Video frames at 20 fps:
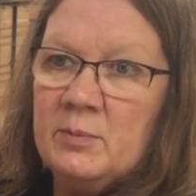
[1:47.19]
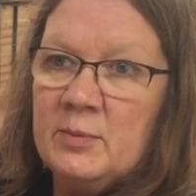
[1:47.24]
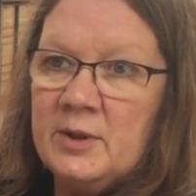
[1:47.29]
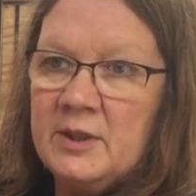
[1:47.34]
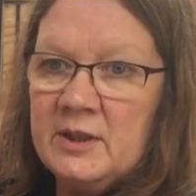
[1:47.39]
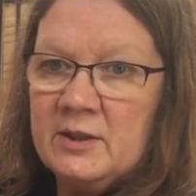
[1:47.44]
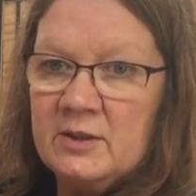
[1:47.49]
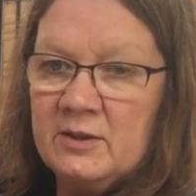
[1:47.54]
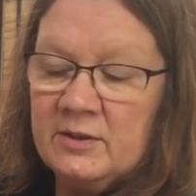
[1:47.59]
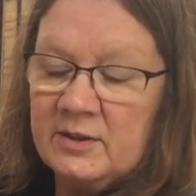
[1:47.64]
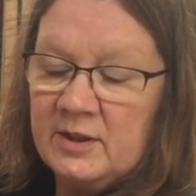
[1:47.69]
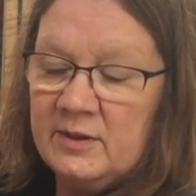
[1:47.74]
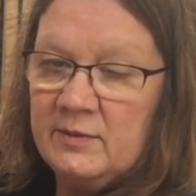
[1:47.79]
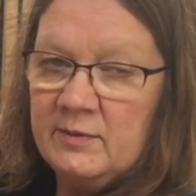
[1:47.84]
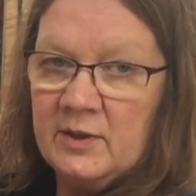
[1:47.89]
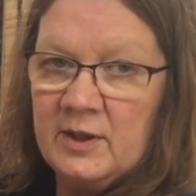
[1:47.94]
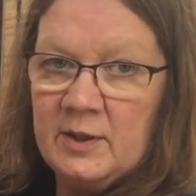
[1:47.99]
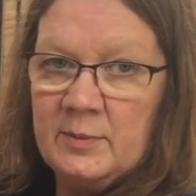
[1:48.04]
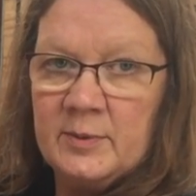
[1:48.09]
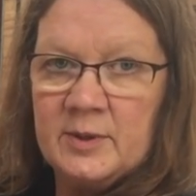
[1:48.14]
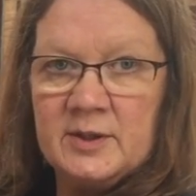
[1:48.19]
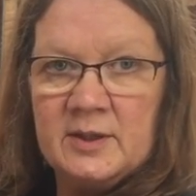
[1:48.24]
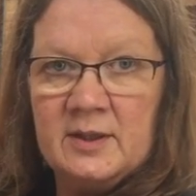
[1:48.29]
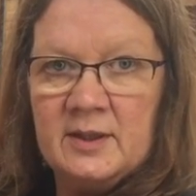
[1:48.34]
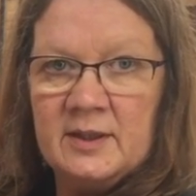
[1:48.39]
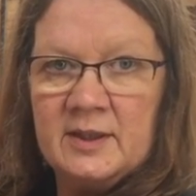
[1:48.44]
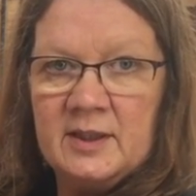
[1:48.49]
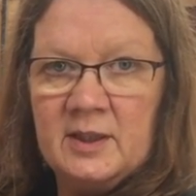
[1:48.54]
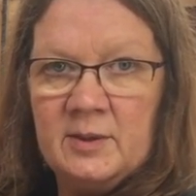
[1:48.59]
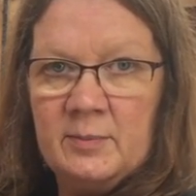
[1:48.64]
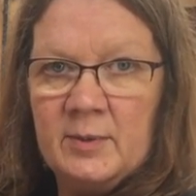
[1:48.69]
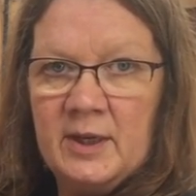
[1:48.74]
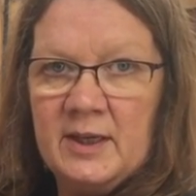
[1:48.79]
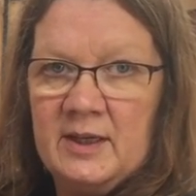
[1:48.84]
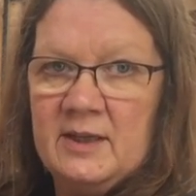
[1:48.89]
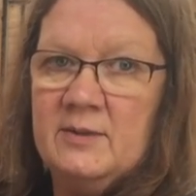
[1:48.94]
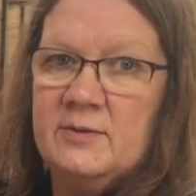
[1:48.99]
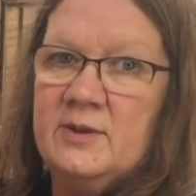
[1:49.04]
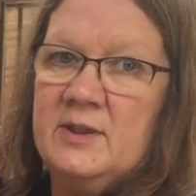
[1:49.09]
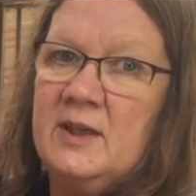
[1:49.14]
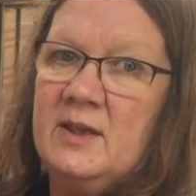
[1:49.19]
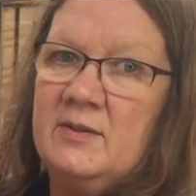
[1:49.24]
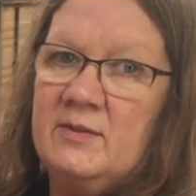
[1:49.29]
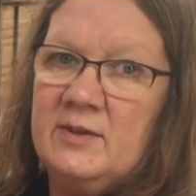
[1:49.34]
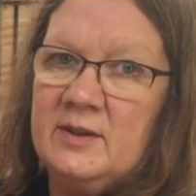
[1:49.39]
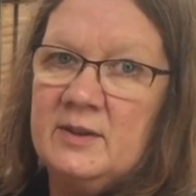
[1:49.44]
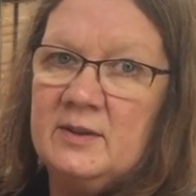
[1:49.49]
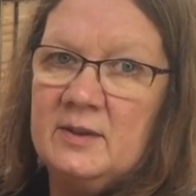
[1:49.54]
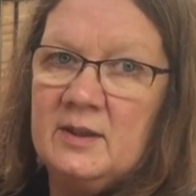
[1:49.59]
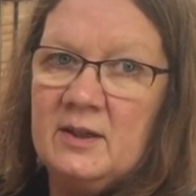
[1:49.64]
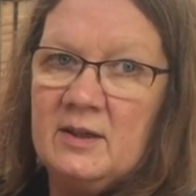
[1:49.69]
but it's looking very much like he may have to have a,